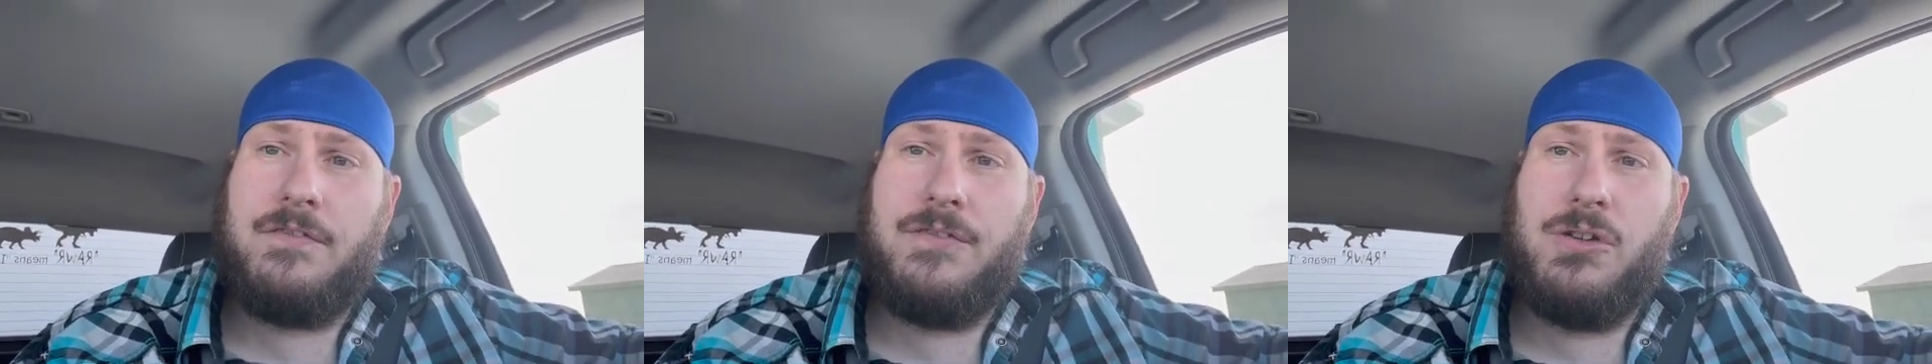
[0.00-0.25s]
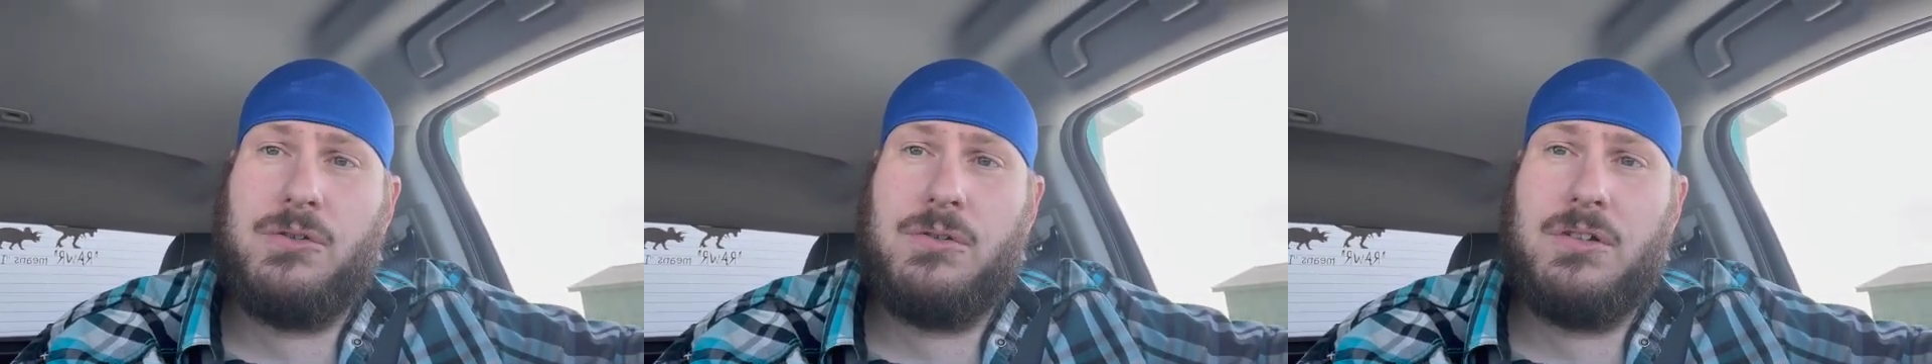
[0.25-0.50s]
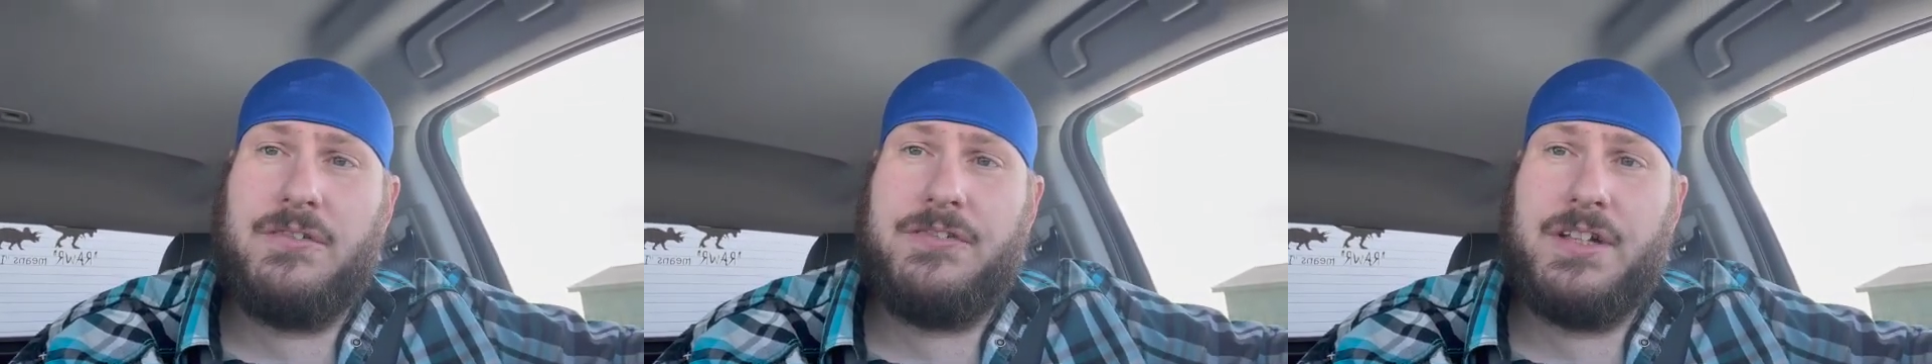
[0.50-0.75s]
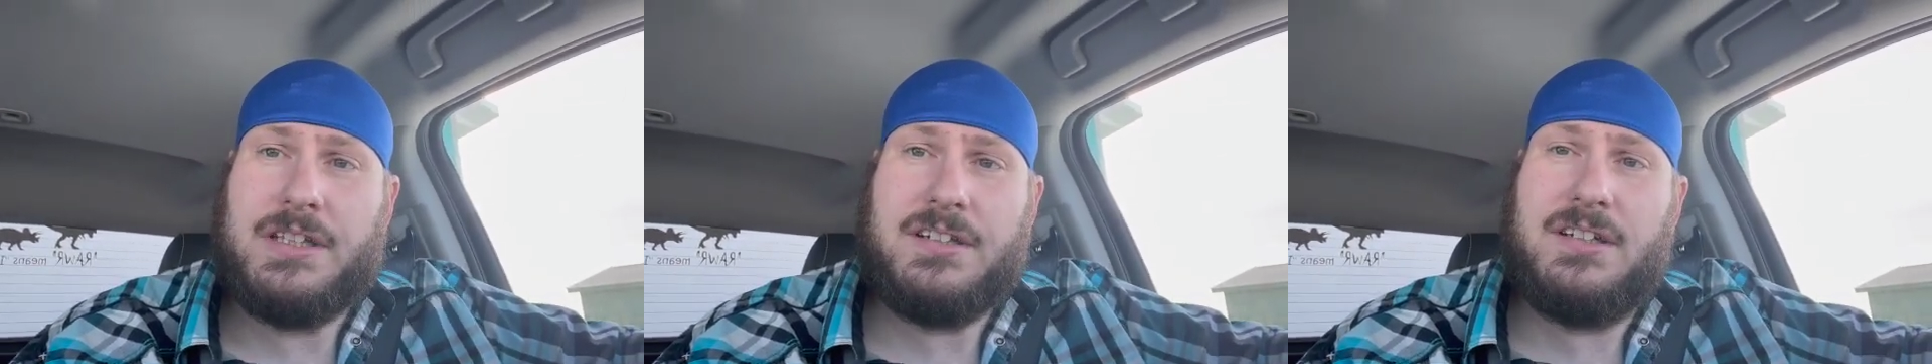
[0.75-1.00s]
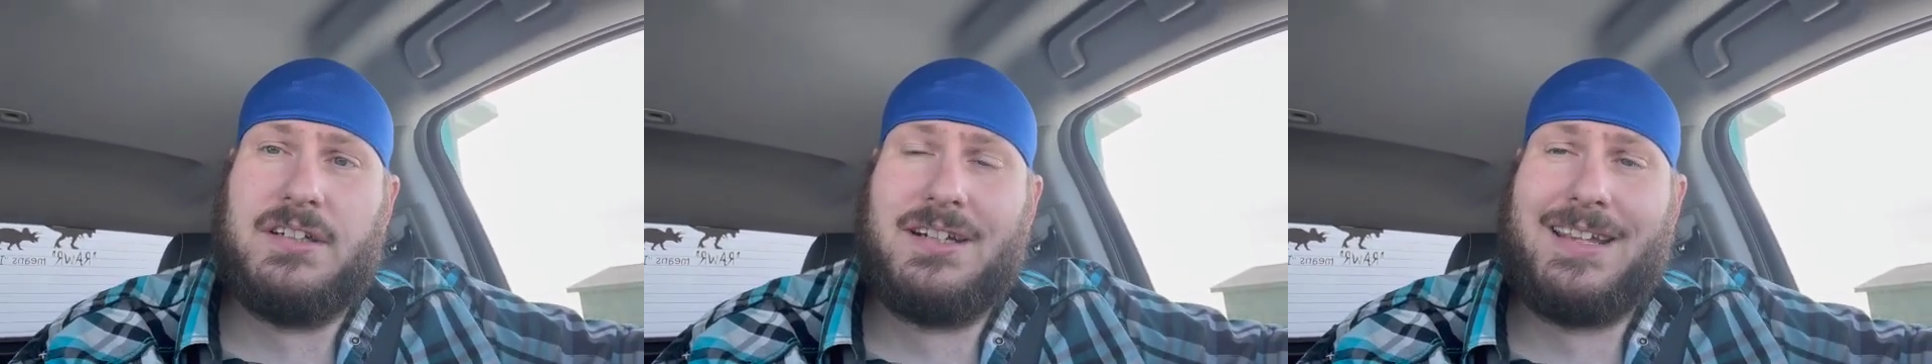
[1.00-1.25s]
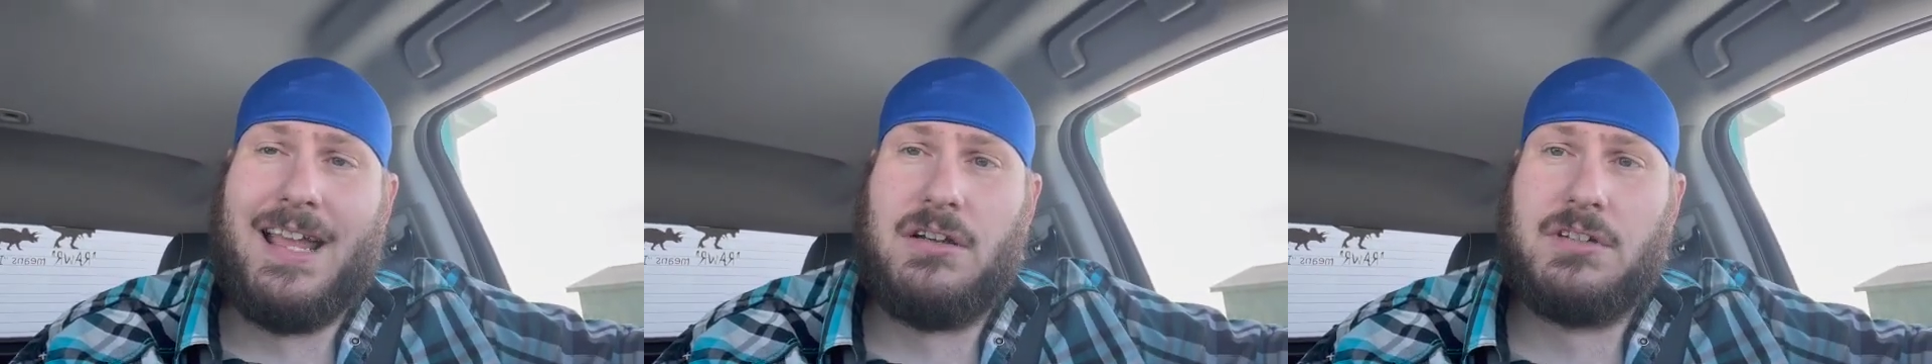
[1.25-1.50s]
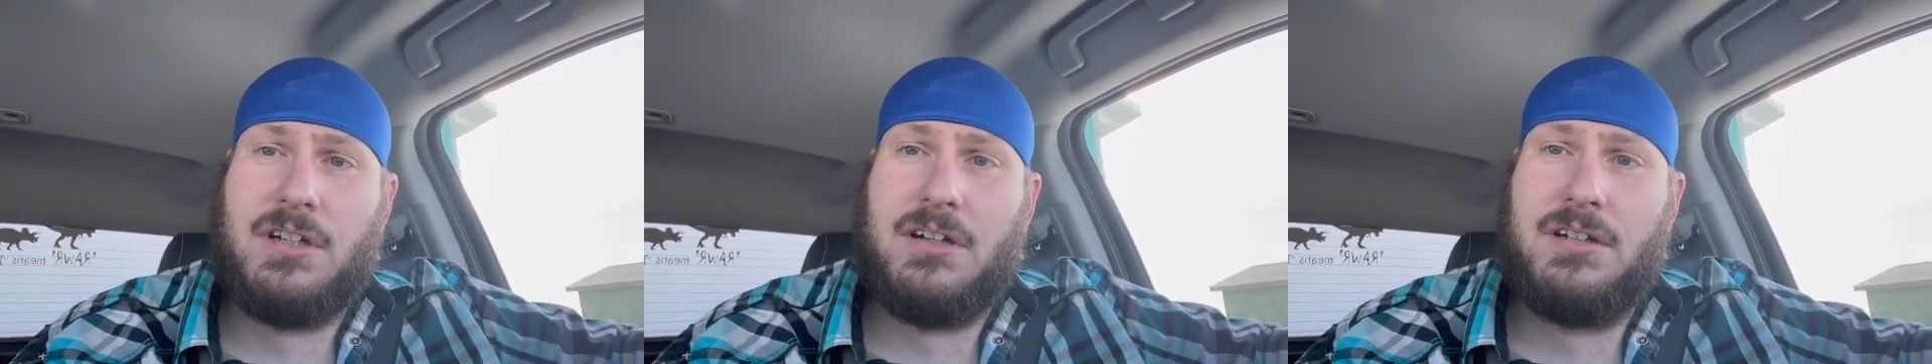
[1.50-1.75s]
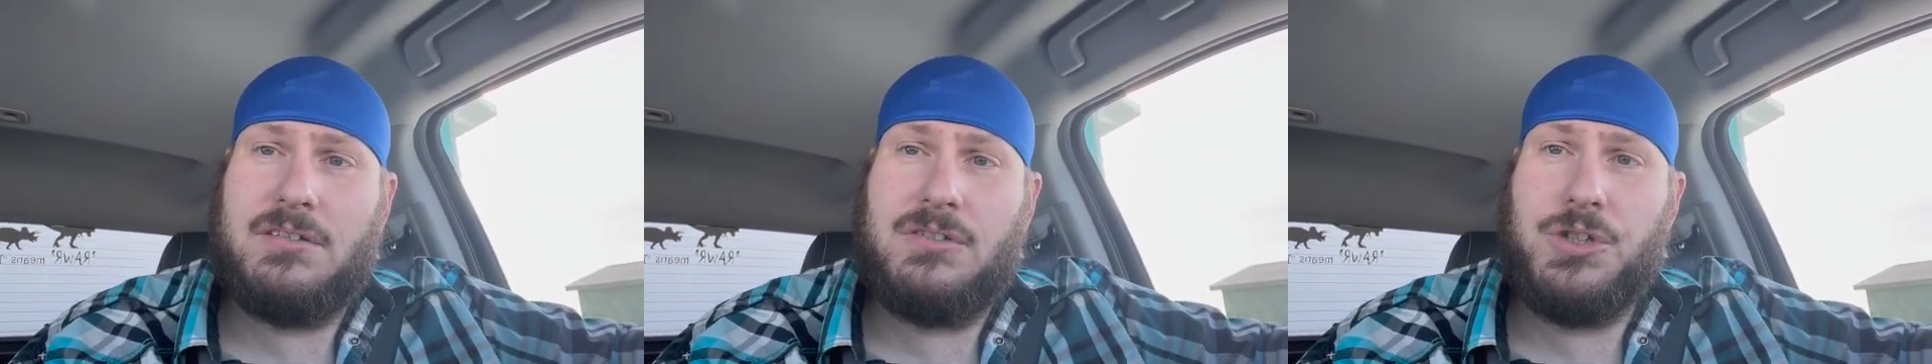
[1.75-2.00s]
fuel filter counter
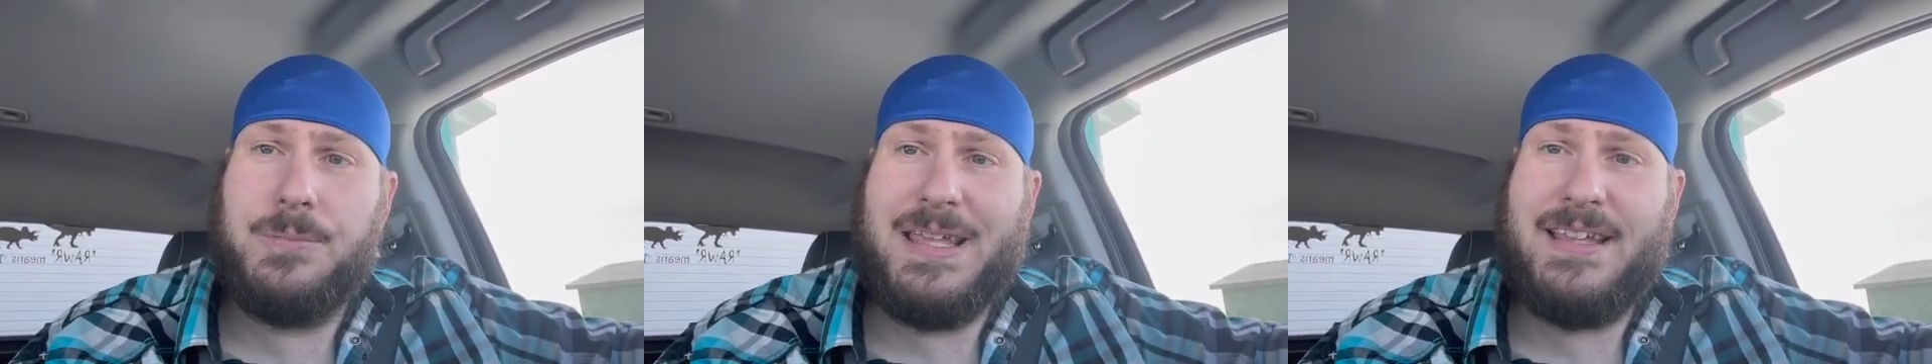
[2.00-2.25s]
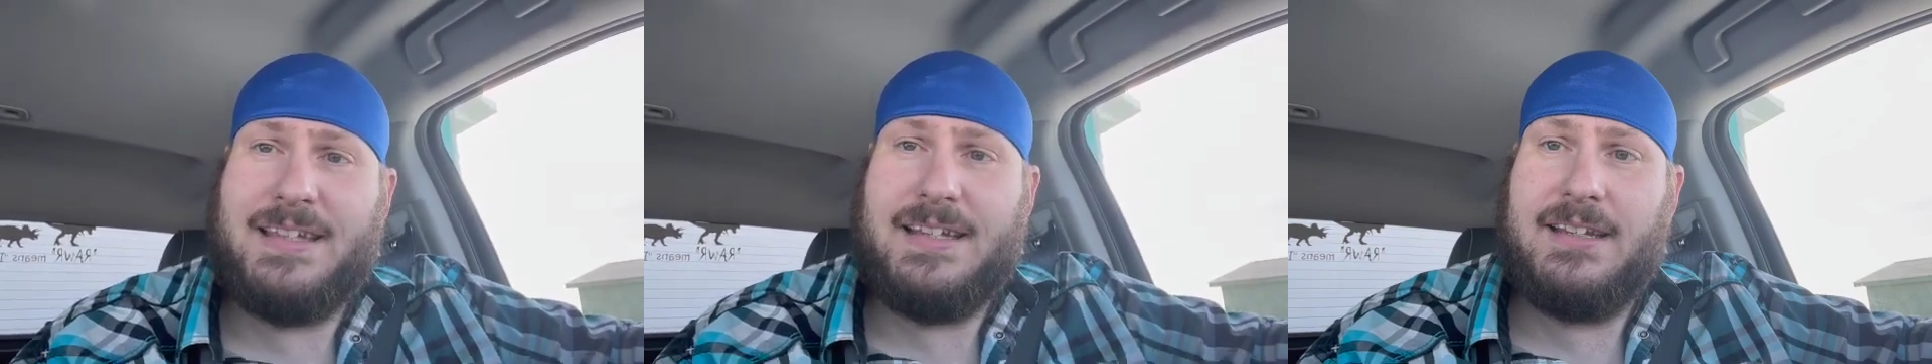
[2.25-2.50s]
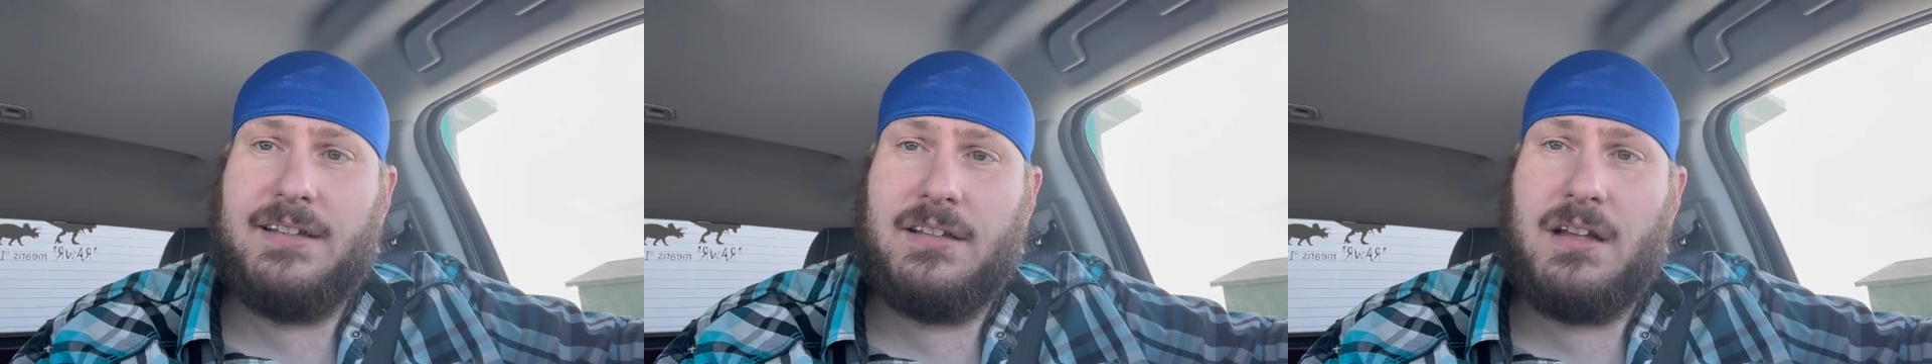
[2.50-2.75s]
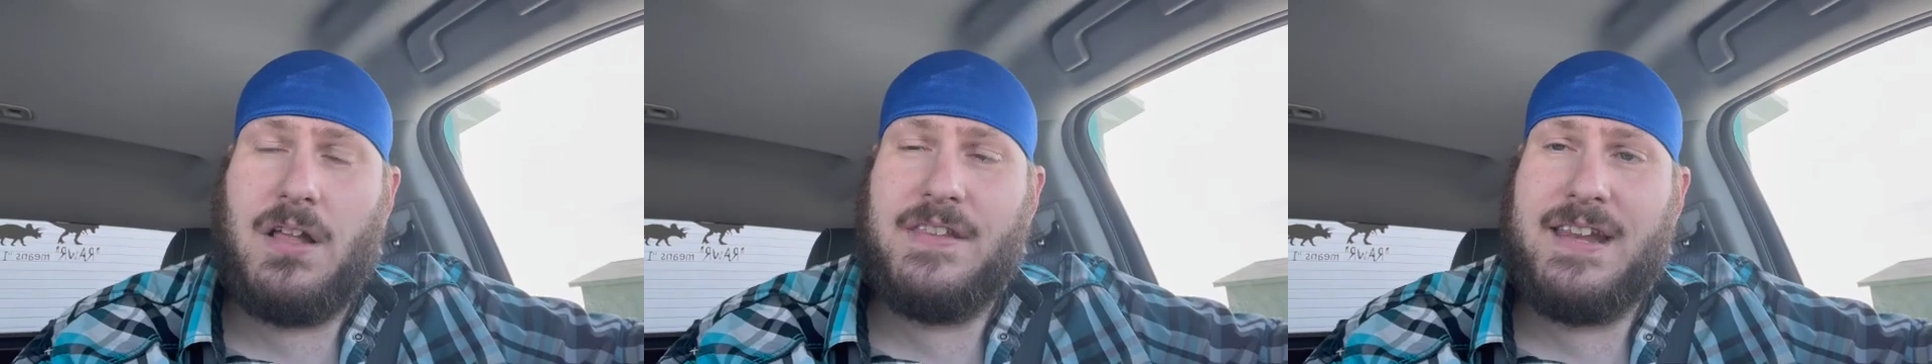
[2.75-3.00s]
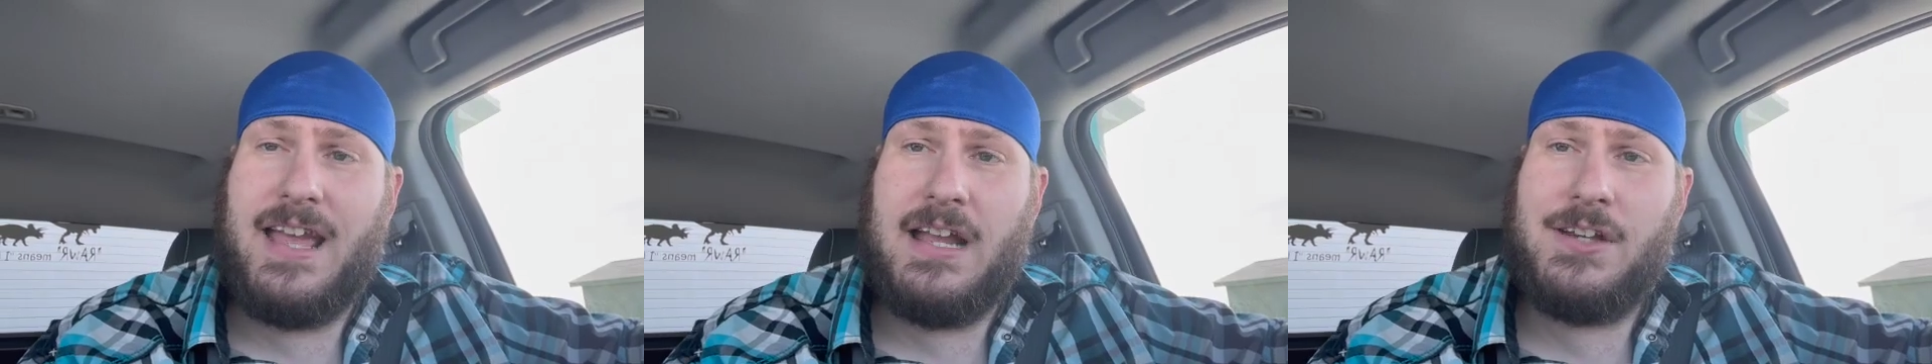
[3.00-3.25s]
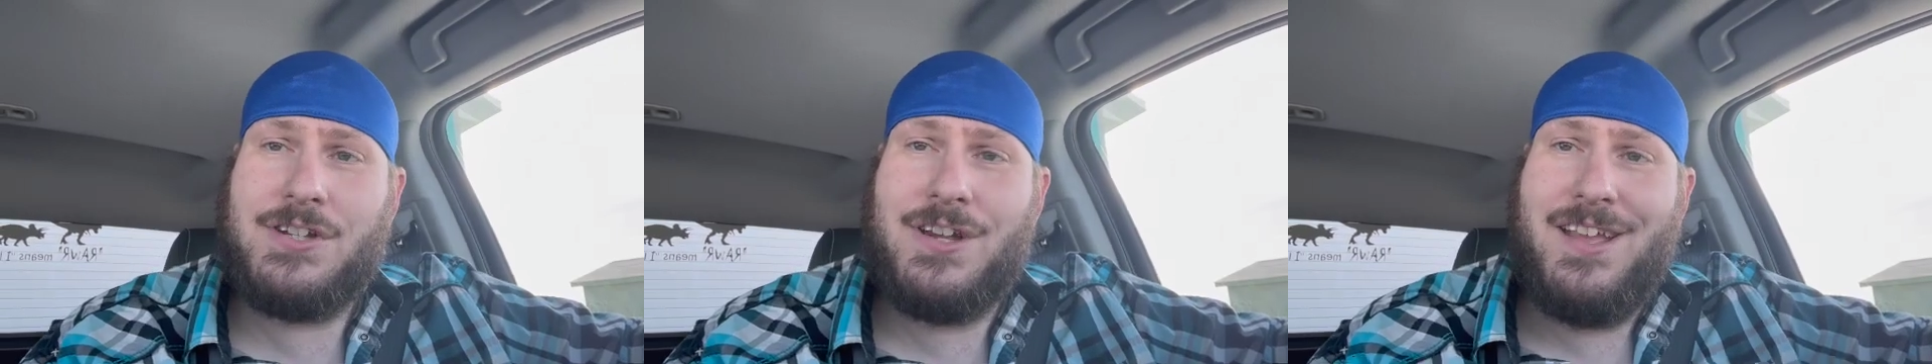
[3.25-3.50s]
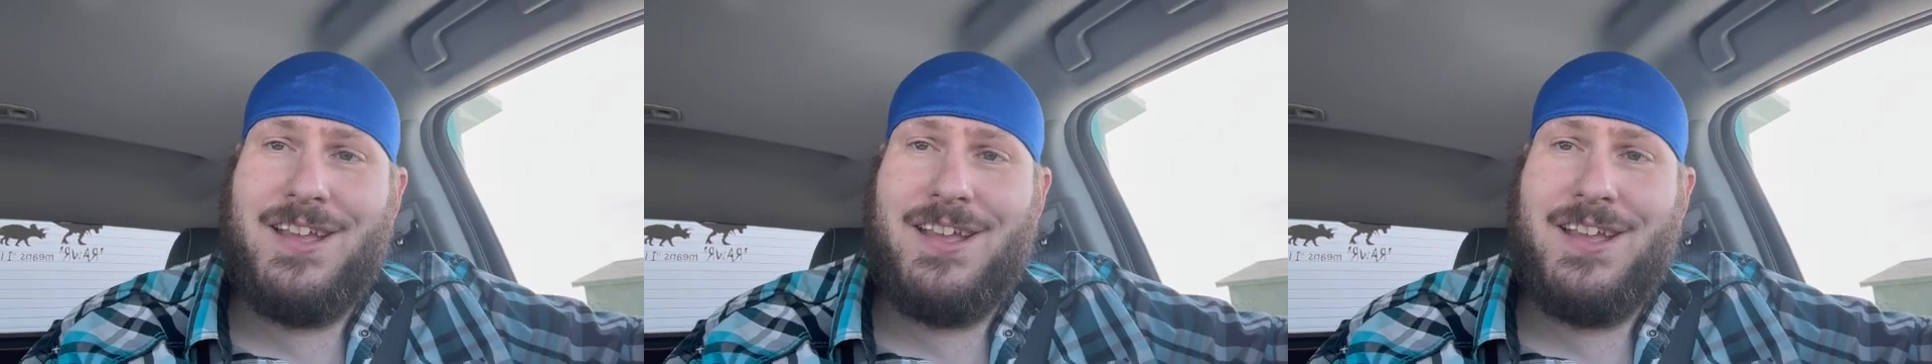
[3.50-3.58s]
doohickey on the dash